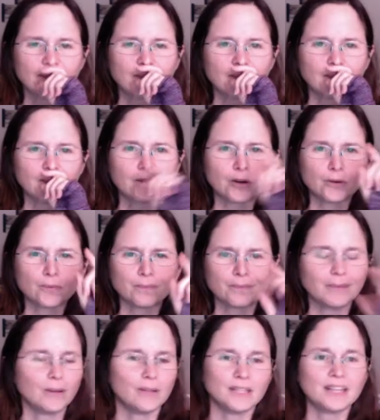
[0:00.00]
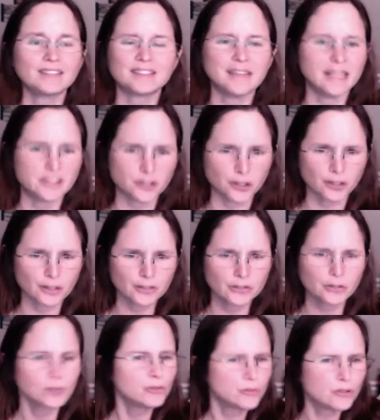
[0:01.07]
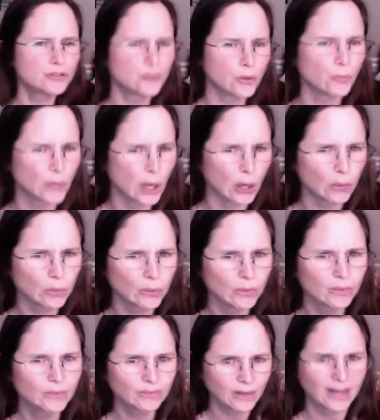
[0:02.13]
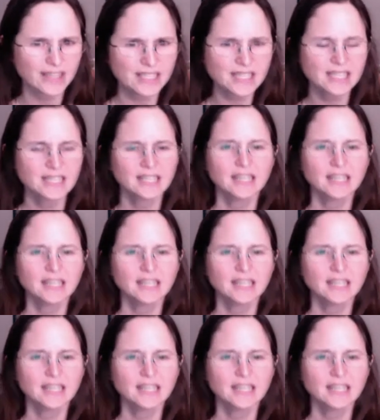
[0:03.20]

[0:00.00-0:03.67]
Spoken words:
it's nature. So you just don't know, right?